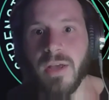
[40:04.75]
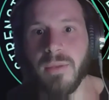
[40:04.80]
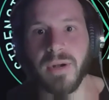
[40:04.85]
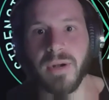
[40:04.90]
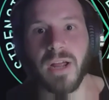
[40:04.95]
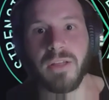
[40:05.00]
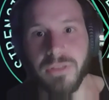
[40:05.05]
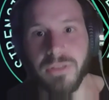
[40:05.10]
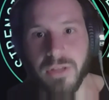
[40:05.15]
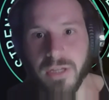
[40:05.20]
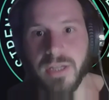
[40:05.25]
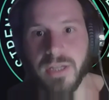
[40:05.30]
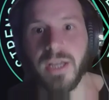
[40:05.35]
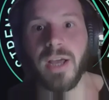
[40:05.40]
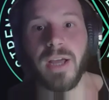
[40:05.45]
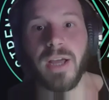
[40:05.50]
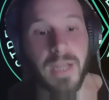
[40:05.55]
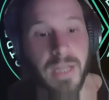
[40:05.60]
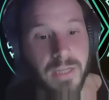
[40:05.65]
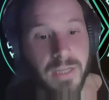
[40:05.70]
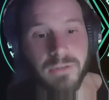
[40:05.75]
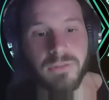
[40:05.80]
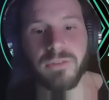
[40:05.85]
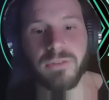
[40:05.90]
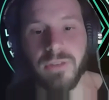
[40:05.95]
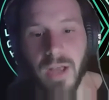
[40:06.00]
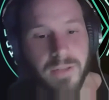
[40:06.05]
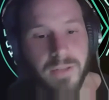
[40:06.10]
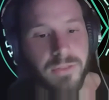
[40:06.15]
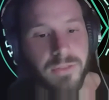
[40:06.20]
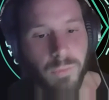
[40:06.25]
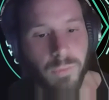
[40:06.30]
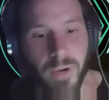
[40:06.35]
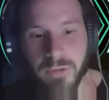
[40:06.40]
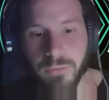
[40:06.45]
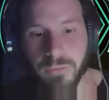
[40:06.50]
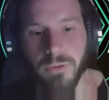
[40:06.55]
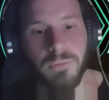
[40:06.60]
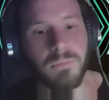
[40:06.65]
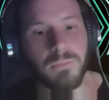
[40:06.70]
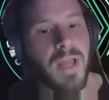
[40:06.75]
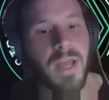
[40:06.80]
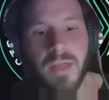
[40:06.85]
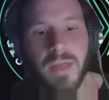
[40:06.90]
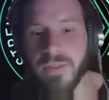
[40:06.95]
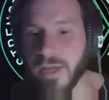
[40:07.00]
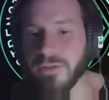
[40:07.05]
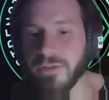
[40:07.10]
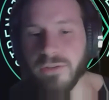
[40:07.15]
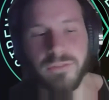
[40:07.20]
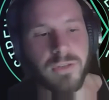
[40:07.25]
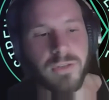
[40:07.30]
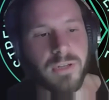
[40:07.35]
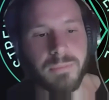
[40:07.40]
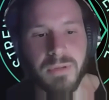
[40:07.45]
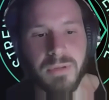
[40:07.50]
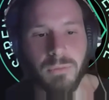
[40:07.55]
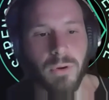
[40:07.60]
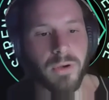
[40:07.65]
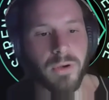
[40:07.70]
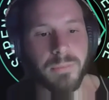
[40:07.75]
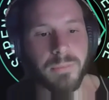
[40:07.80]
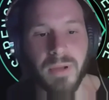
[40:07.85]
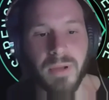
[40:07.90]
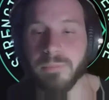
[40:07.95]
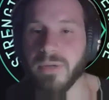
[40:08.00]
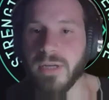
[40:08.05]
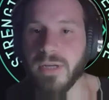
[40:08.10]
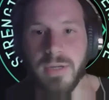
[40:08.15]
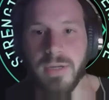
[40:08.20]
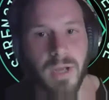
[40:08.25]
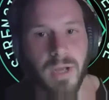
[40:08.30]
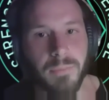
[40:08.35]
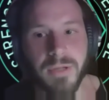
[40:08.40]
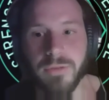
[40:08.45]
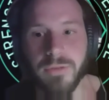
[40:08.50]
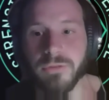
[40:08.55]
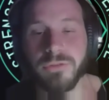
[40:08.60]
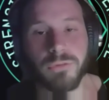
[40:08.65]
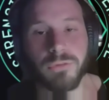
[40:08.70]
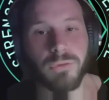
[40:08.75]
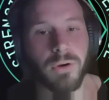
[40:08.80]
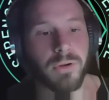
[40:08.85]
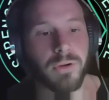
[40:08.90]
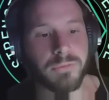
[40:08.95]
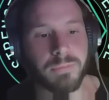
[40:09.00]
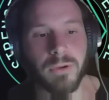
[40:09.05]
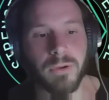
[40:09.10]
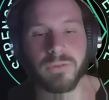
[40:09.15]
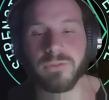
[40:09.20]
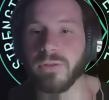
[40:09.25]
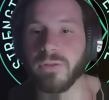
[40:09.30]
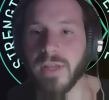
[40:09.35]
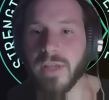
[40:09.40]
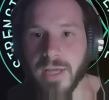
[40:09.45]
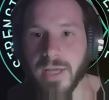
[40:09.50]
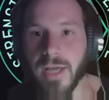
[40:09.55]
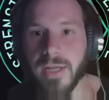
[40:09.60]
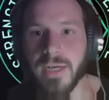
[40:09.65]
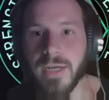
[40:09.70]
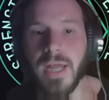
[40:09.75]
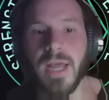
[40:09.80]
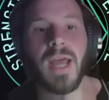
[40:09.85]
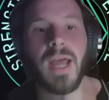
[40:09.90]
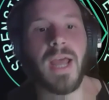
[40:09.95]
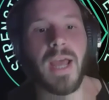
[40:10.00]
But I think, yeah, inside the weight room, they just need to be worried about becoming the strongest person they can.